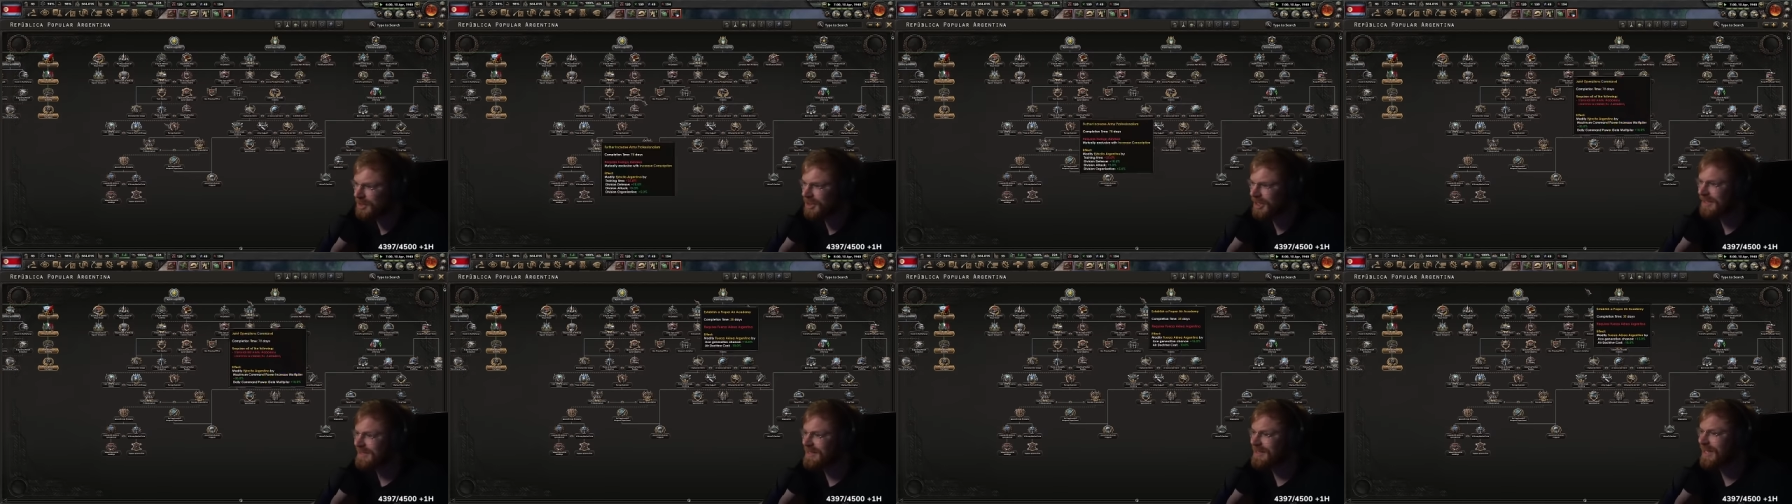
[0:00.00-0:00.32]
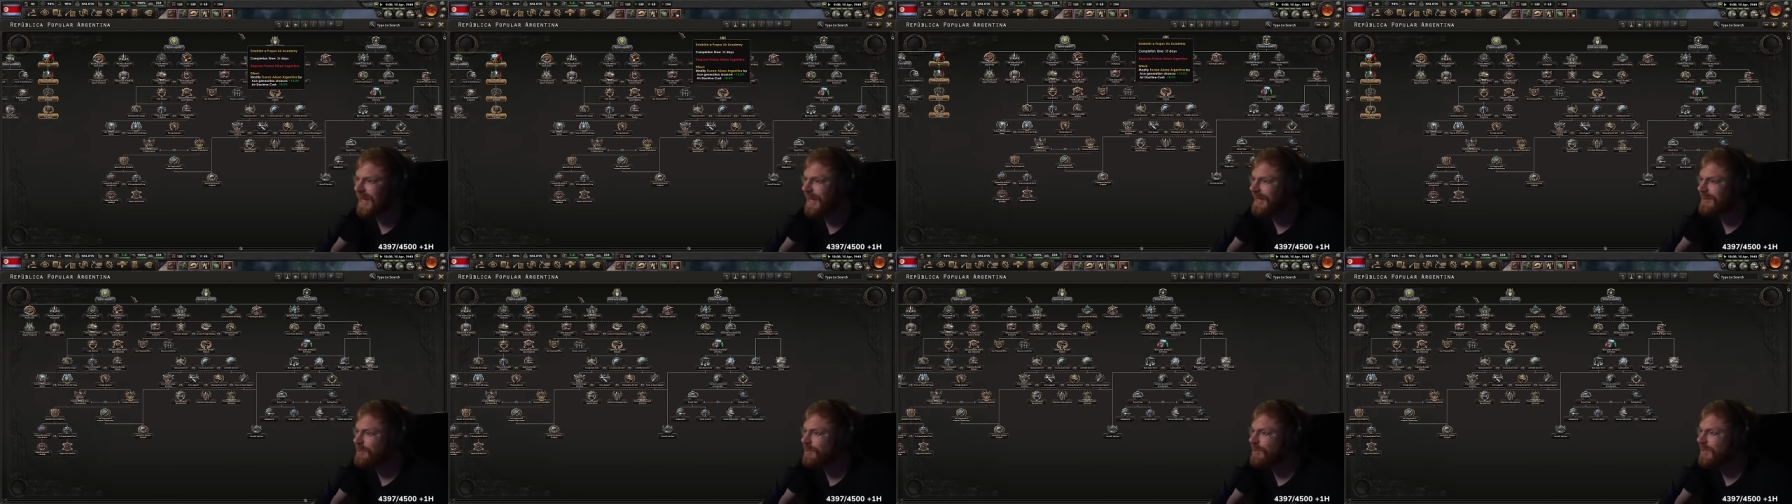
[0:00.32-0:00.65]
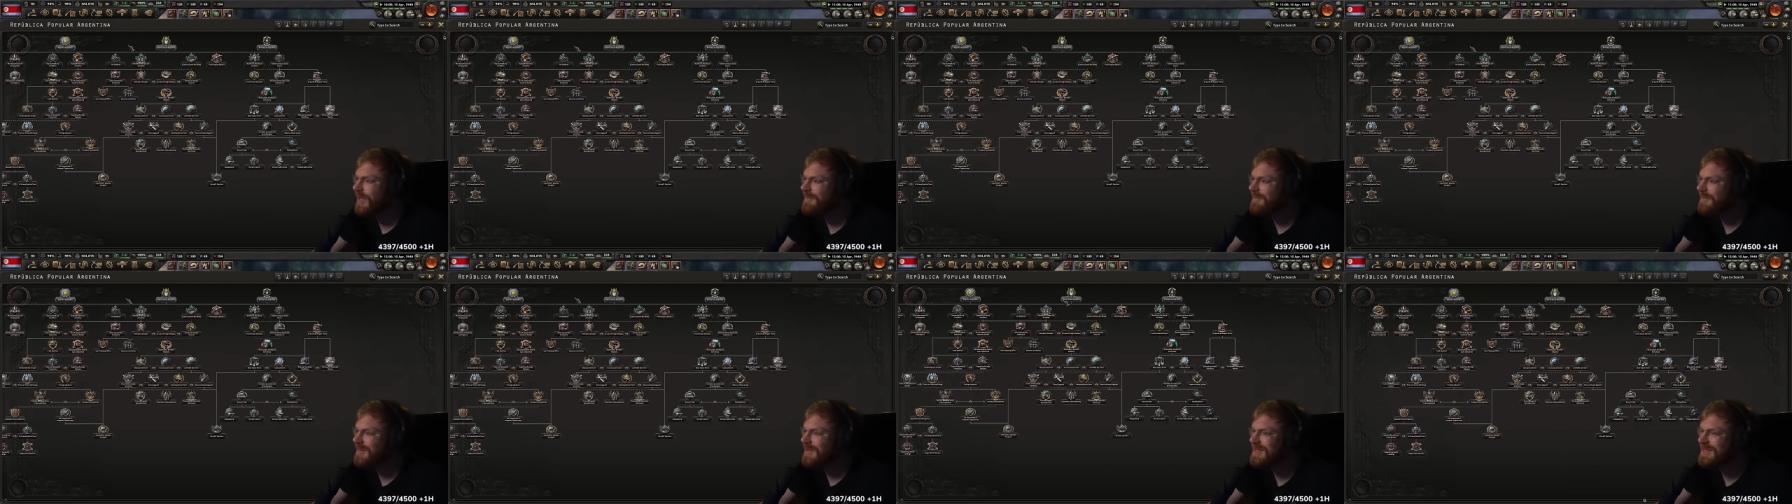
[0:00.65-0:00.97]
I don't
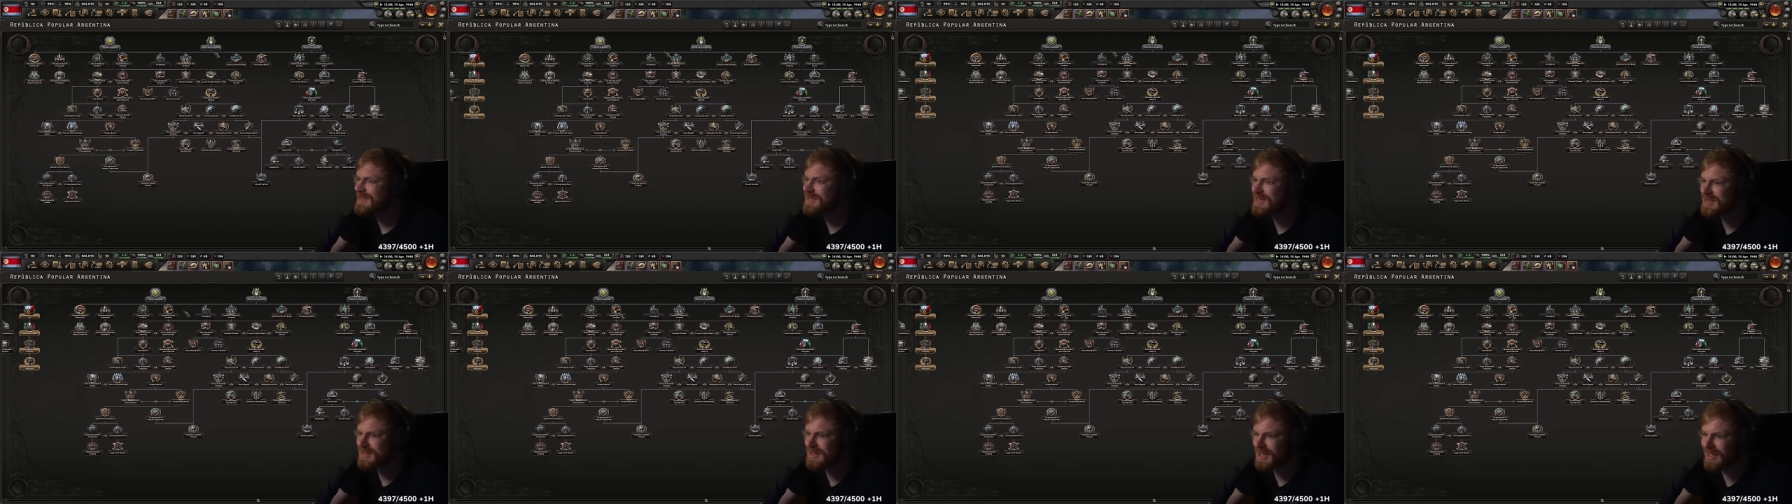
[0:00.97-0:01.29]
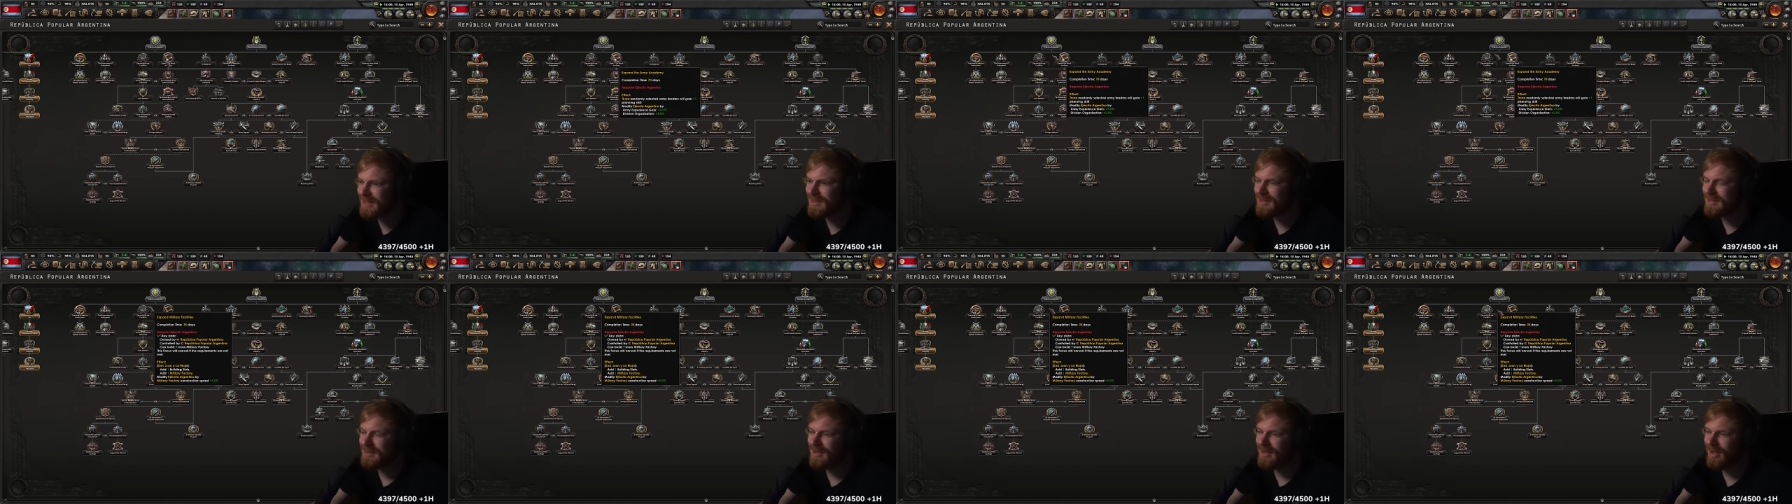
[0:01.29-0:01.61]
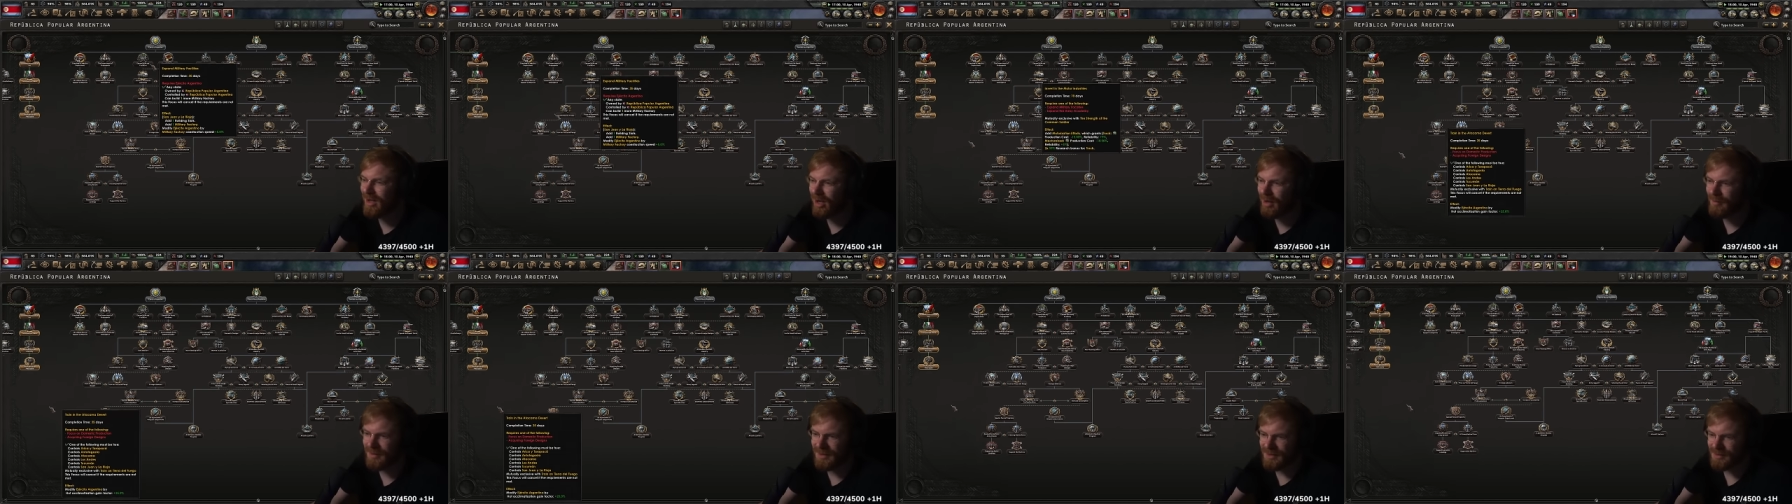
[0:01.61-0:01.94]
have a single
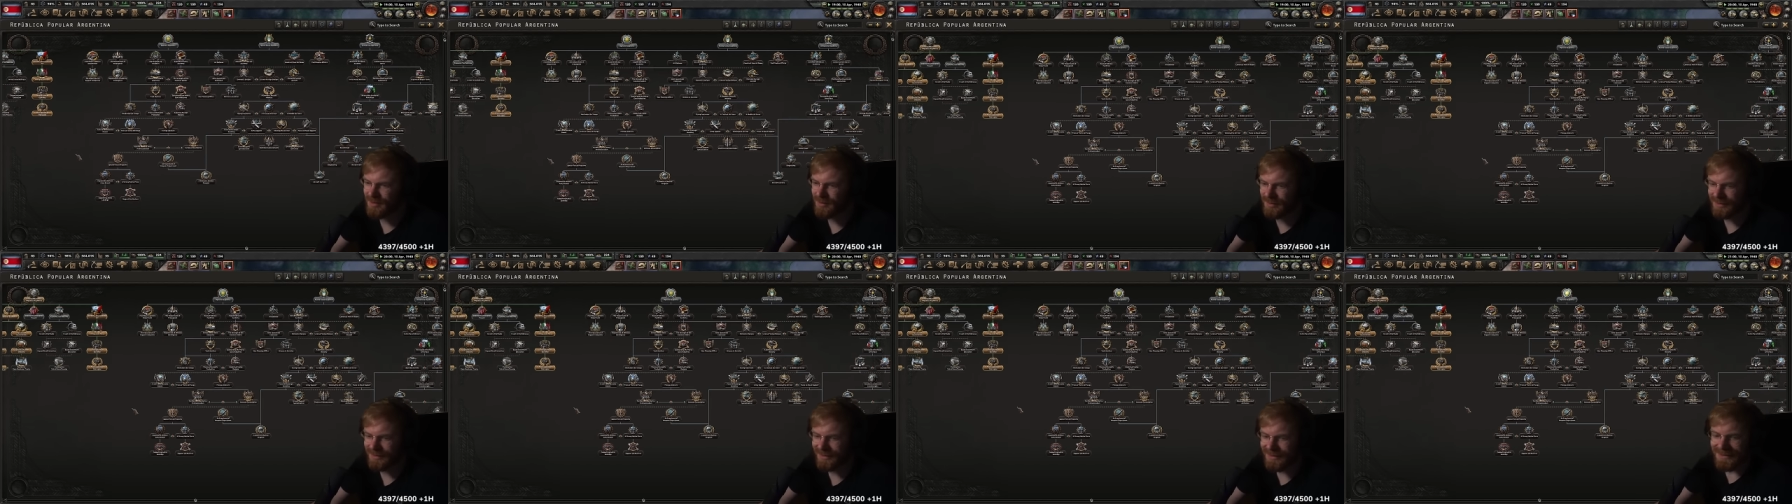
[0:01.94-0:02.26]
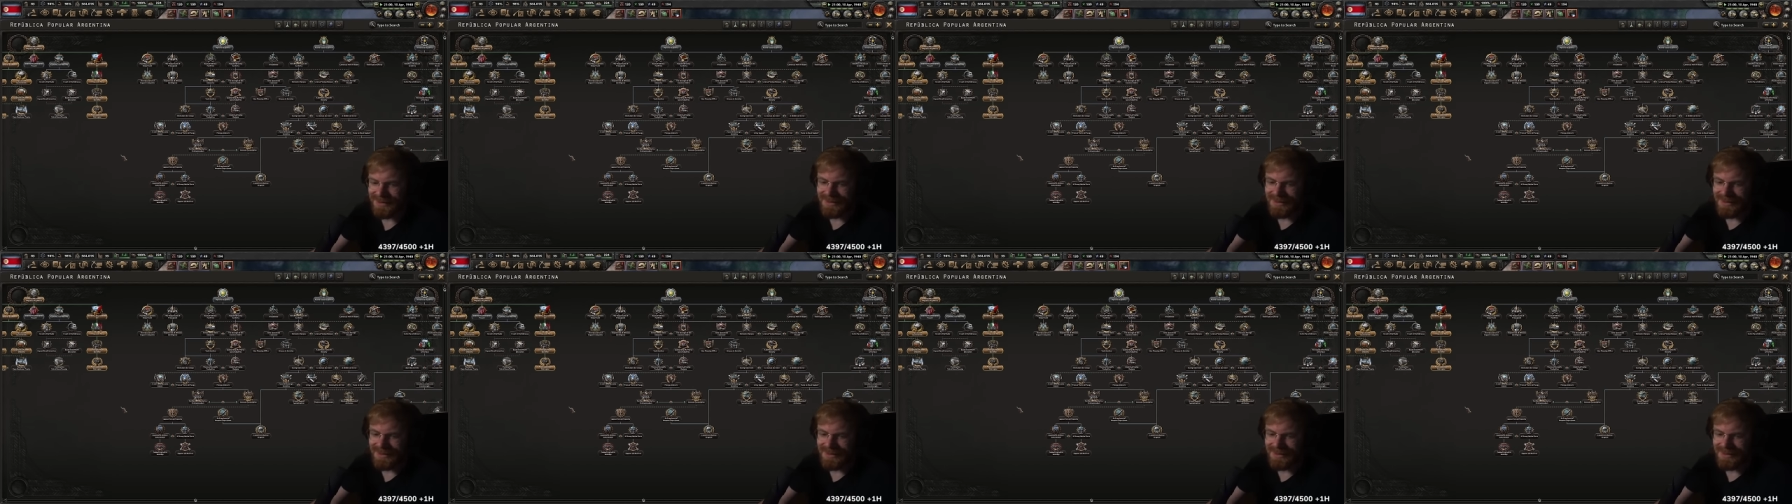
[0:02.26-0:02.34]
army tree.